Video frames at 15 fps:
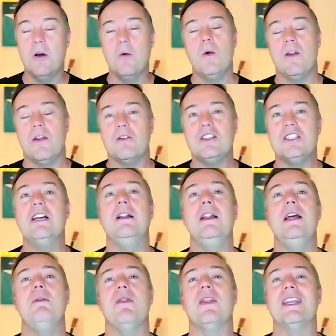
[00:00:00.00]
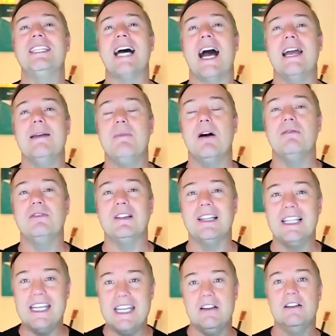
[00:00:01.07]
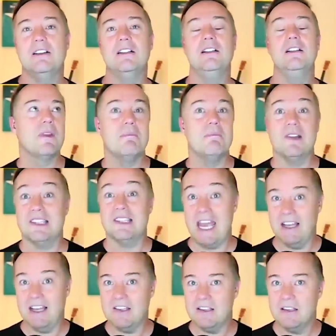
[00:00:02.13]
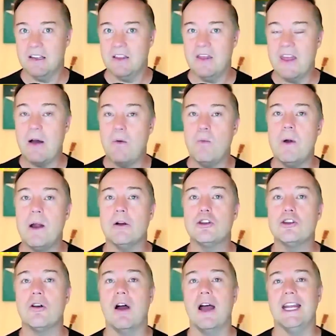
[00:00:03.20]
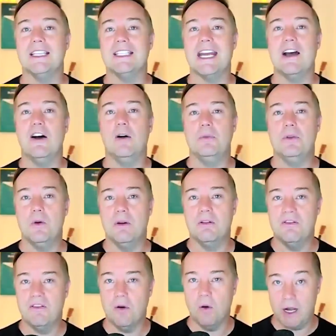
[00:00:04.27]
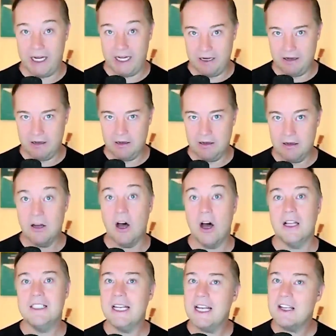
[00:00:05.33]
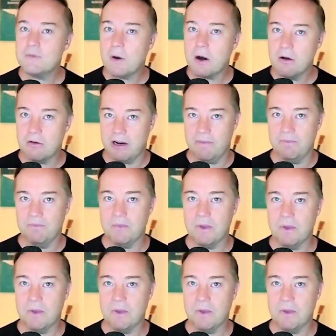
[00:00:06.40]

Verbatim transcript: where they're dealing with the type of legal mistakes that we're trying to help you avoid on today's program.